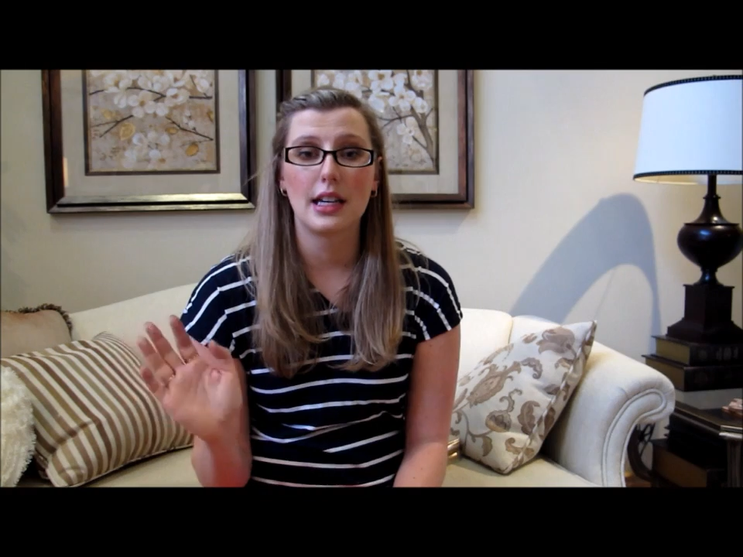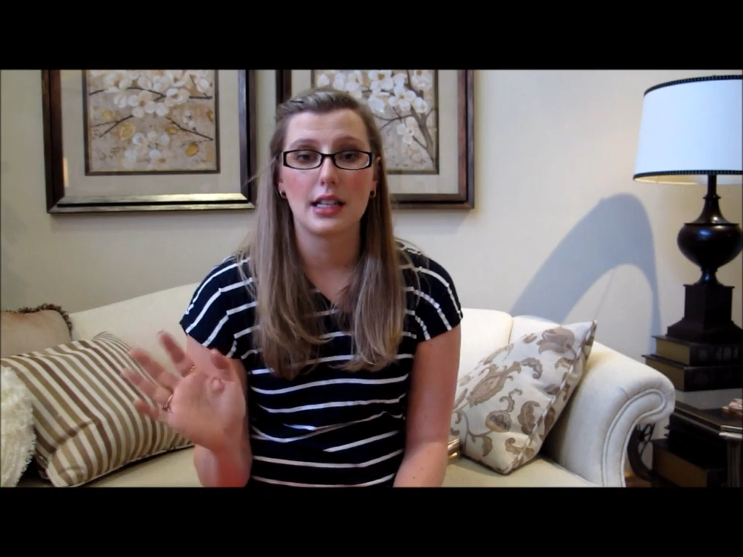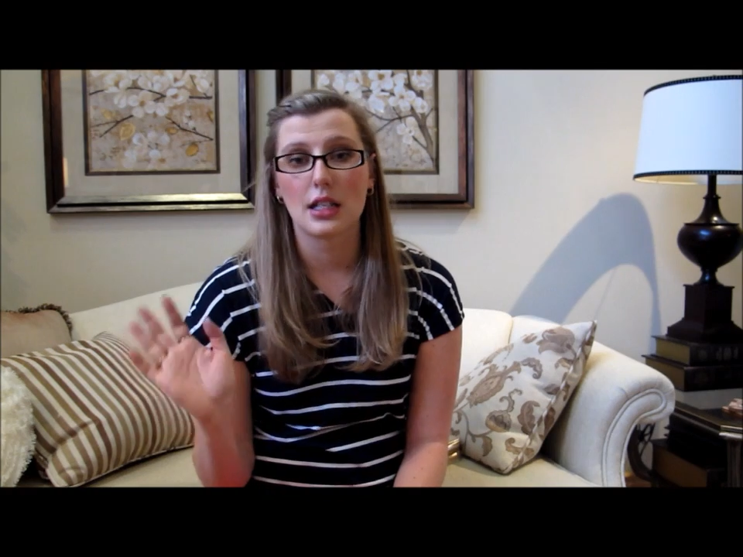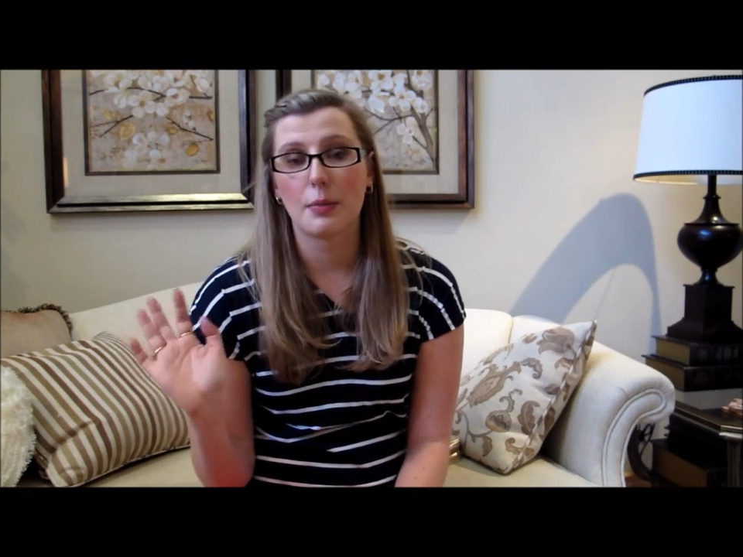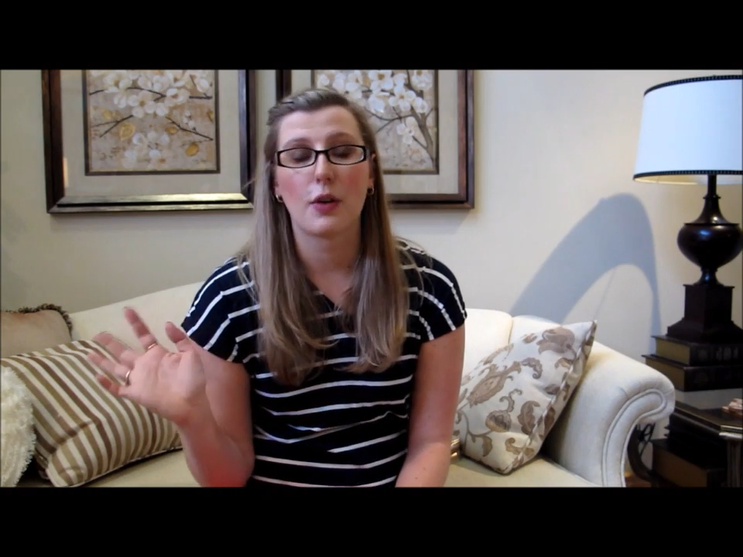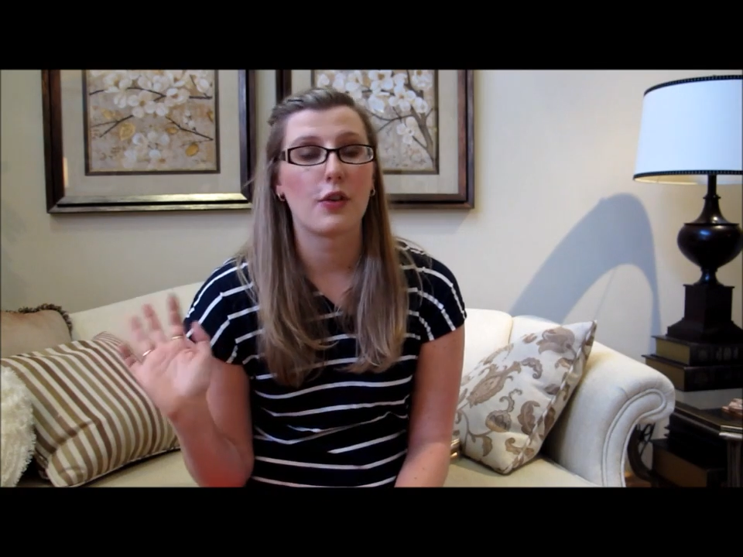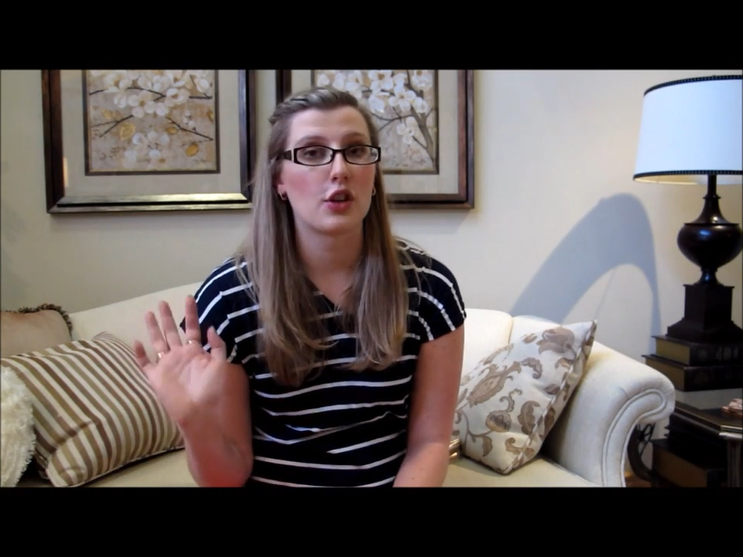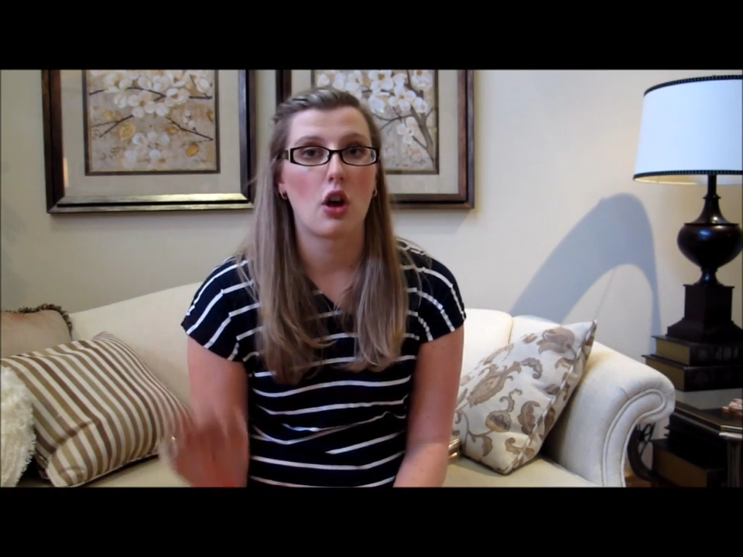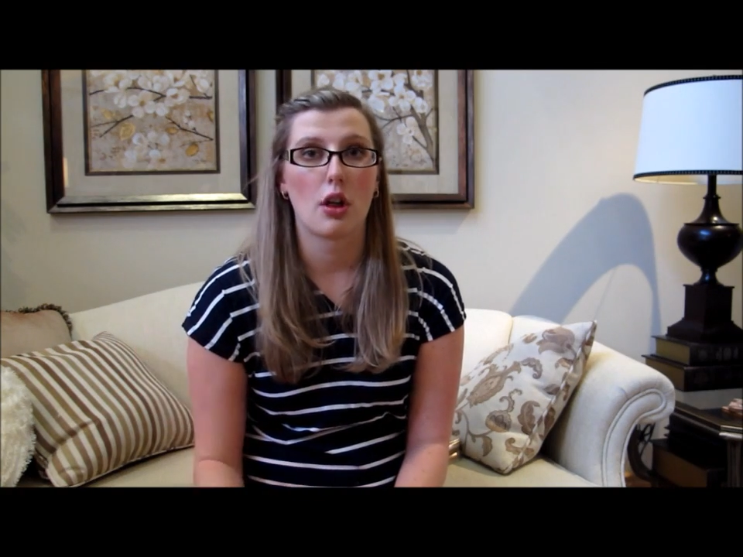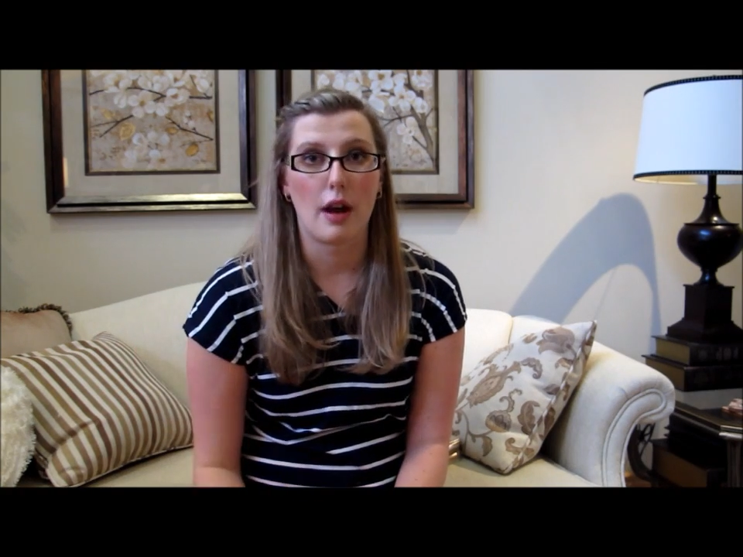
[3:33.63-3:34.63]
It's the
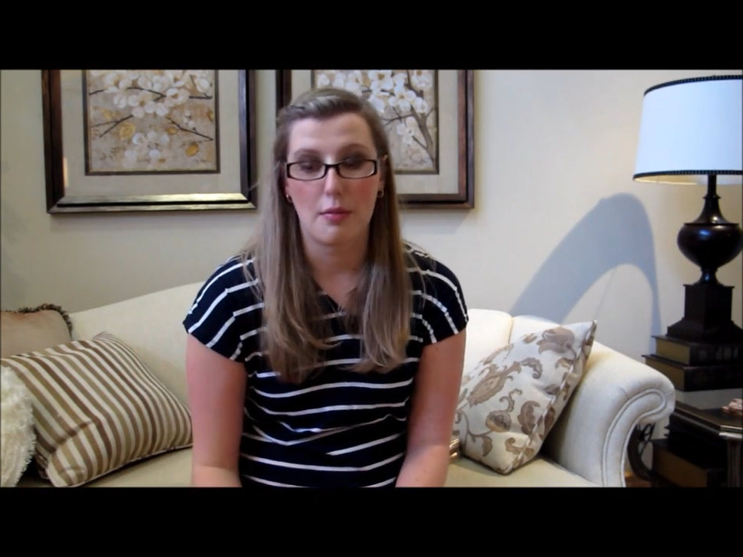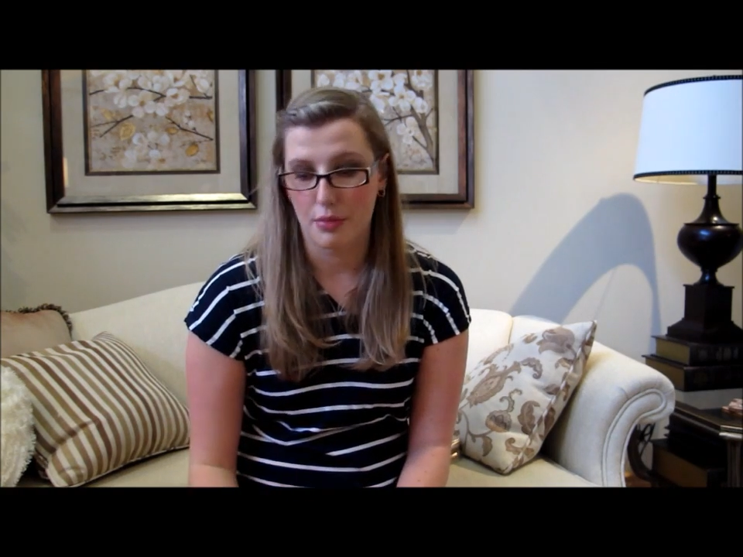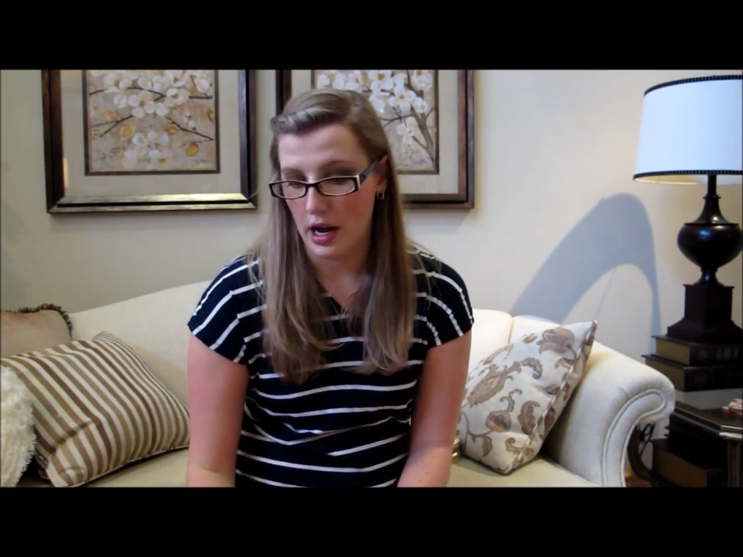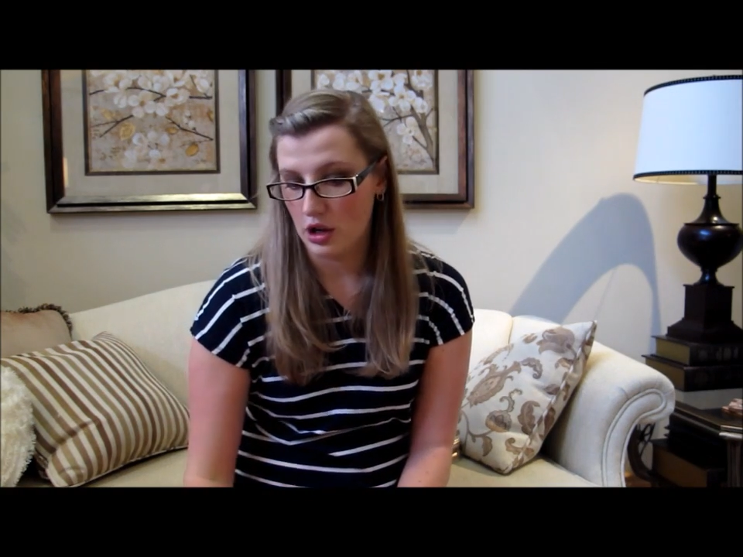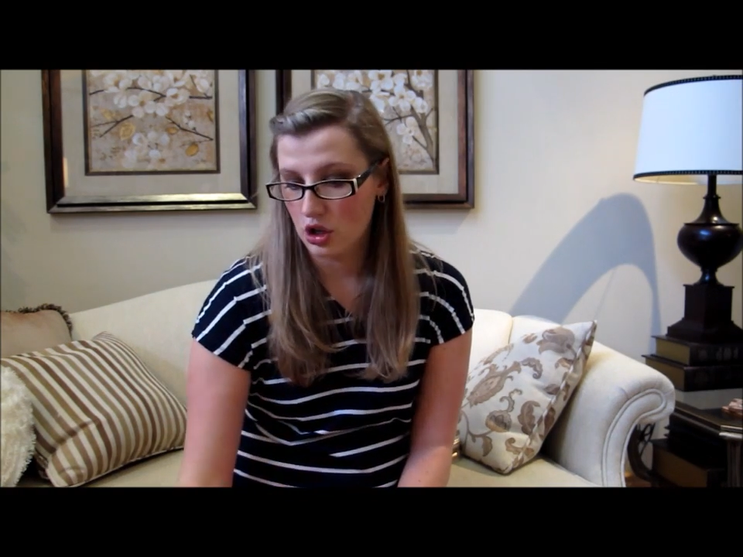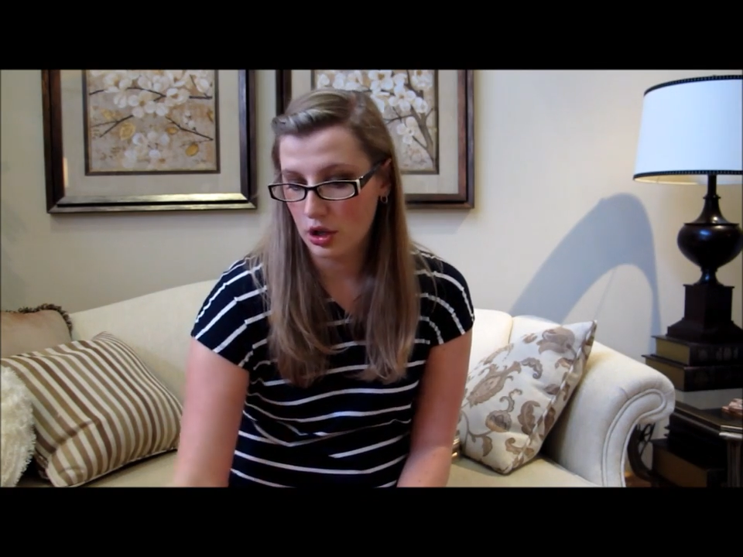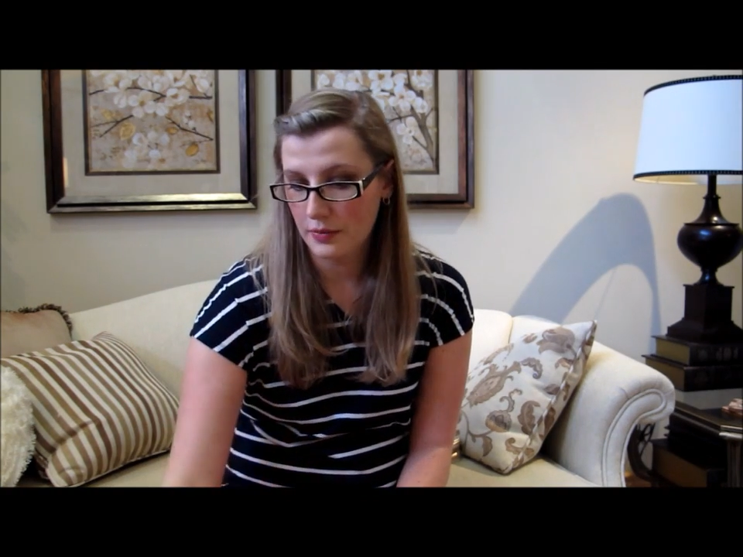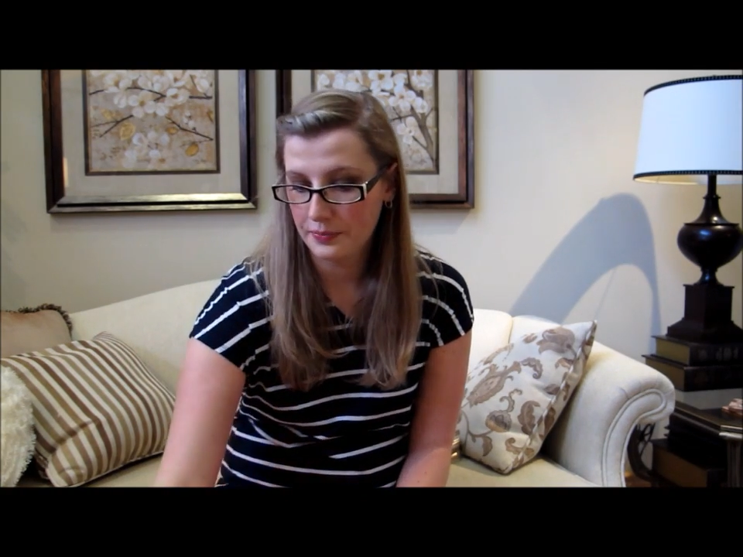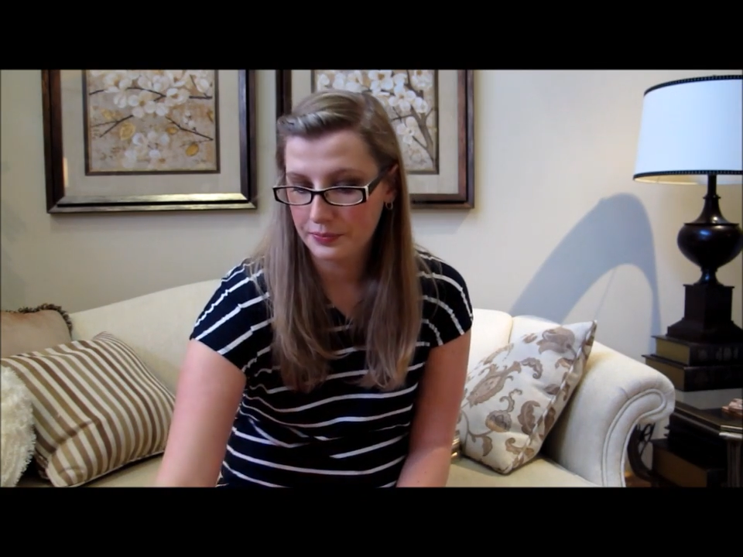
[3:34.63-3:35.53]
perfect all-around brush.